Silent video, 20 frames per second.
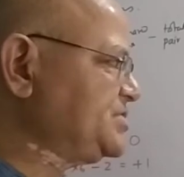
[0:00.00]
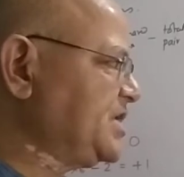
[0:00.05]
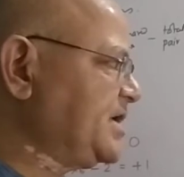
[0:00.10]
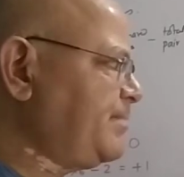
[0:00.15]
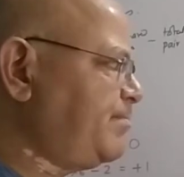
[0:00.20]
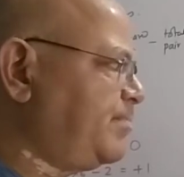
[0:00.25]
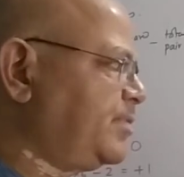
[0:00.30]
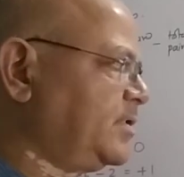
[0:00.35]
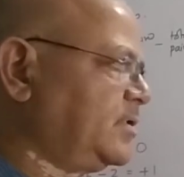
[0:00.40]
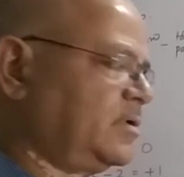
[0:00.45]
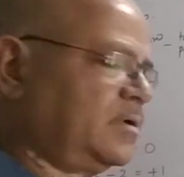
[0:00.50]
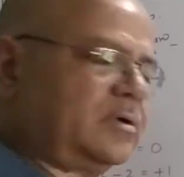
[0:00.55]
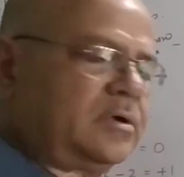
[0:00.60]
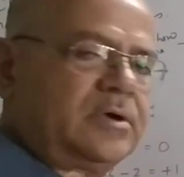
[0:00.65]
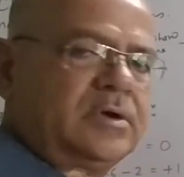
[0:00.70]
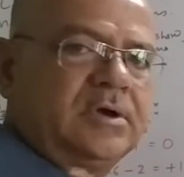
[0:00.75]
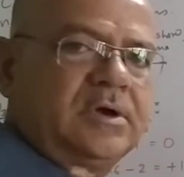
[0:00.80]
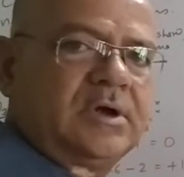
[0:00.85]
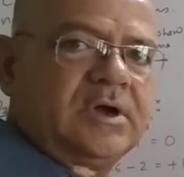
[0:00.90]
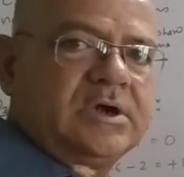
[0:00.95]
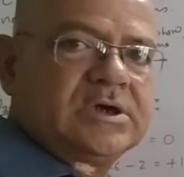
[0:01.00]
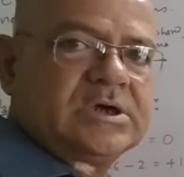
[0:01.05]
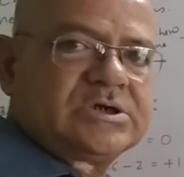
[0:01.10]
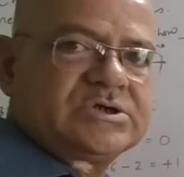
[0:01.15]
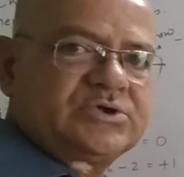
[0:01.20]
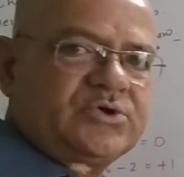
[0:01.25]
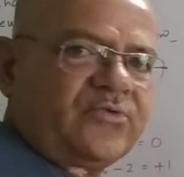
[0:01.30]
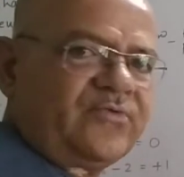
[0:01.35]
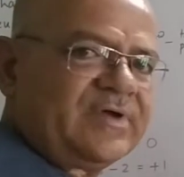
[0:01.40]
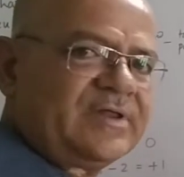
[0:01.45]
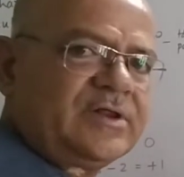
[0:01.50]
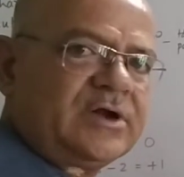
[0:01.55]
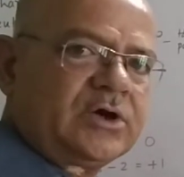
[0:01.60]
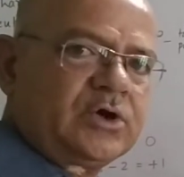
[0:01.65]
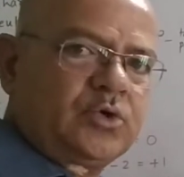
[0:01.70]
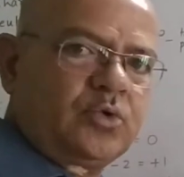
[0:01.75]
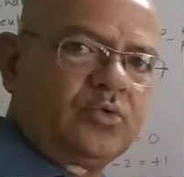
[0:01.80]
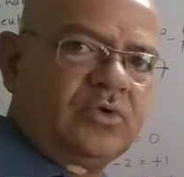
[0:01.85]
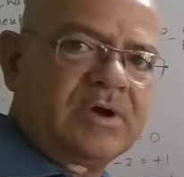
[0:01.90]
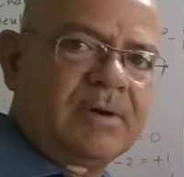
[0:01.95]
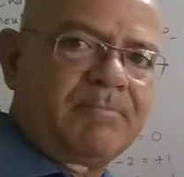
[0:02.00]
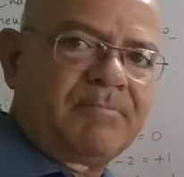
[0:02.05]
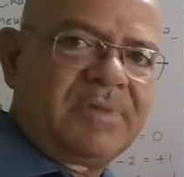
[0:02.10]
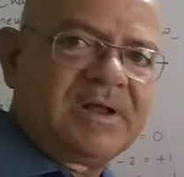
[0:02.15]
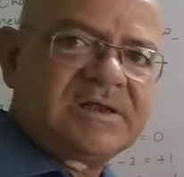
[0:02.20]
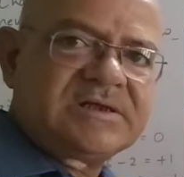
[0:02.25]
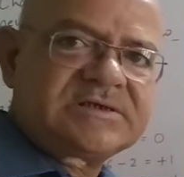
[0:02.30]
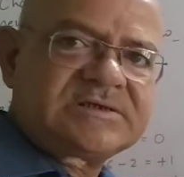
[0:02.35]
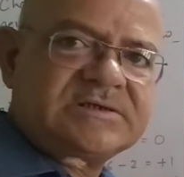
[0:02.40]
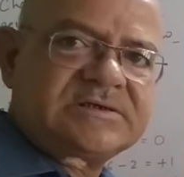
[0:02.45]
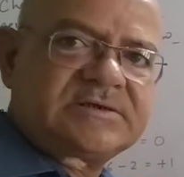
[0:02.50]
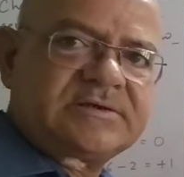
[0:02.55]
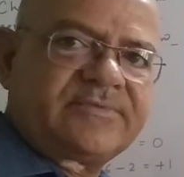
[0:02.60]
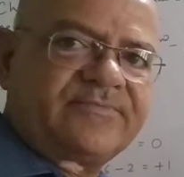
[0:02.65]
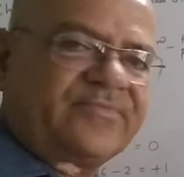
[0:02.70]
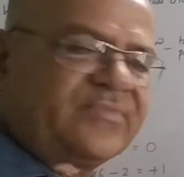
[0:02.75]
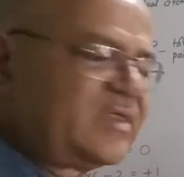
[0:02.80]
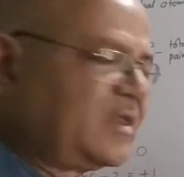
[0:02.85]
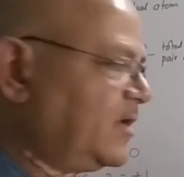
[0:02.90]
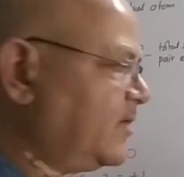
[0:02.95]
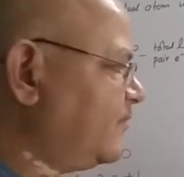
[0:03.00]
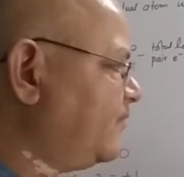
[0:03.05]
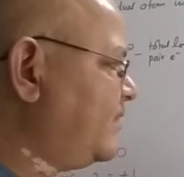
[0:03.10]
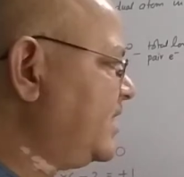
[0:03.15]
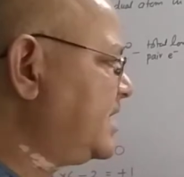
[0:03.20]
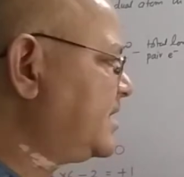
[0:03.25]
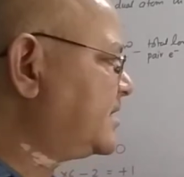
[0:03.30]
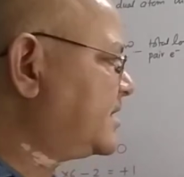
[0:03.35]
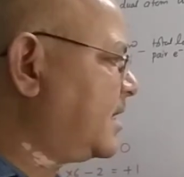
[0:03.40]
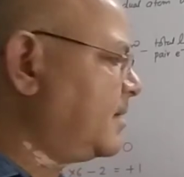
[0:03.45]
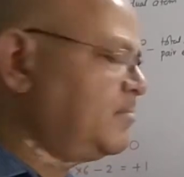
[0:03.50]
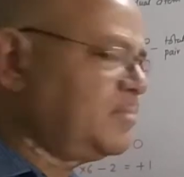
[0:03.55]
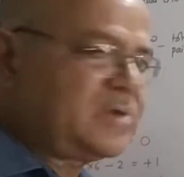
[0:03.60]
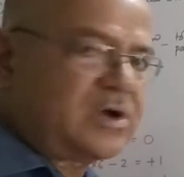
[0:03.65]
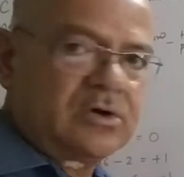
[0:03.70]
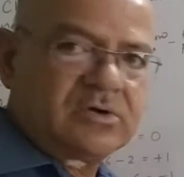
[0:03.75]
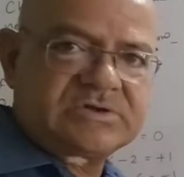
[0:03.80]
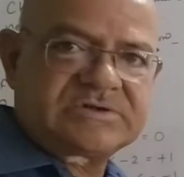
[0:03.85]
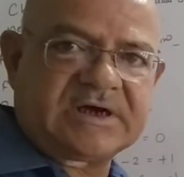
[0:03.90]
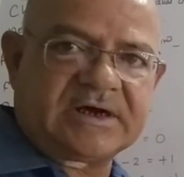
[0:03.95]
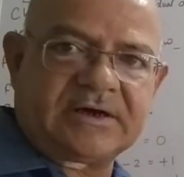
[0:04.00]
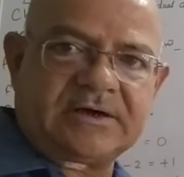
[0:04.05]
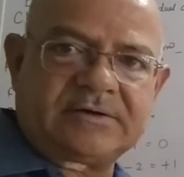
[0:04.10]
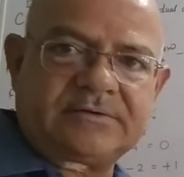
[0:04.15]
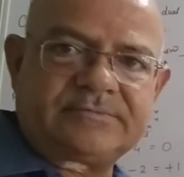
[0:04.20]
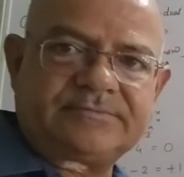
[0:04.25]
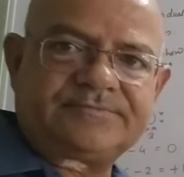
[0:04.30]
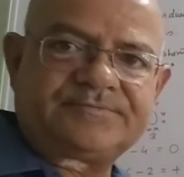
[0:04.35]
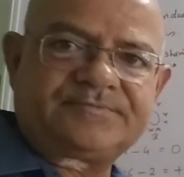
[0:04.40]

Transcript: shape, so when the 2 doubles will come closer,